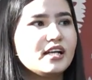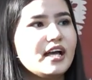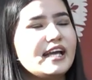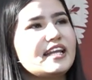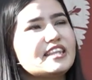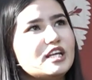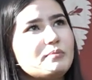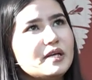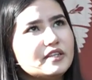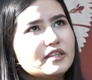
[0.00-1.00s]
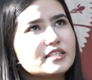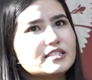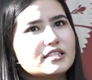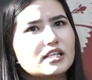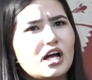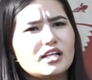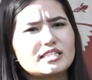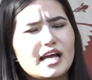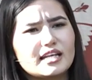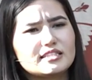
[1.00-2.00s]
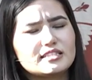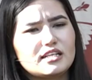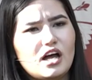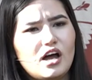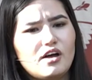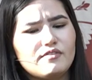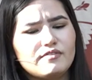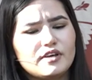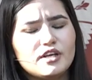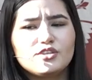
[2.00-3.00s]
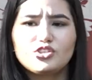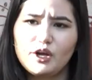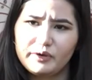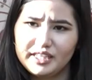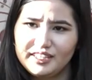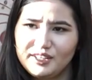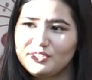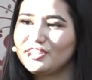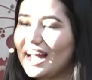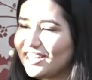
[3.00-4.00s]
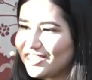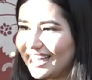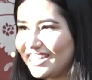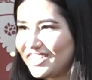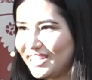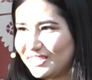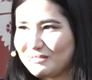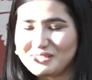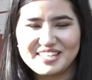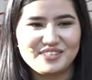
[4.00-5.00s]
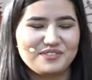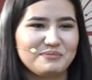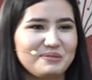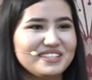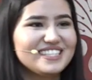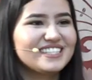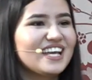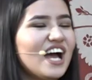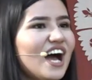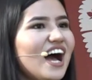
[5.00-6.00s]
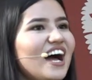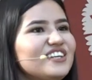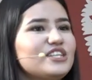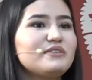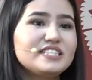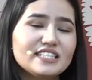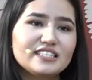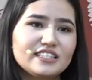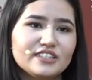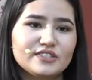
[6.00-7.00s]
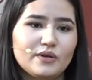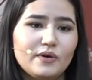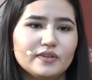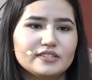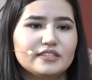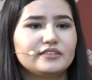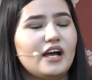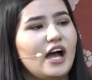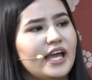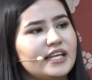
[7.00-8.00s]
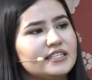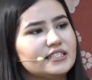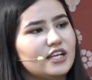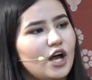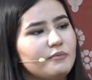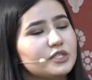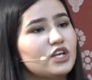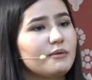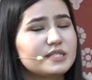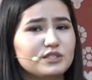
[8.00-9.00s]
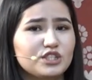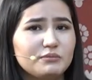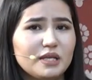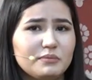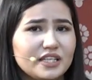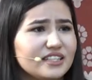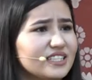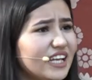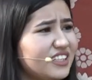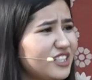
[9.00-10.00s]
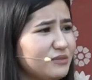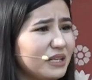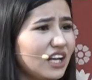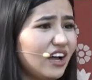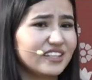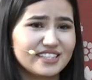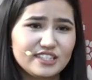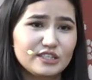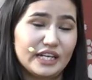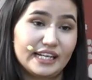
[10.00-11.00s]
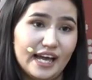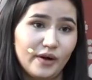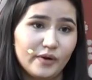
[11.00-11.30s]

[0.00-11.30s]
And I think about this in the context of Joey, who you'll actually get a chance to meet in a few moments. Joey's 16 years old, and the jobs that she may be in 10 years may not exist right now.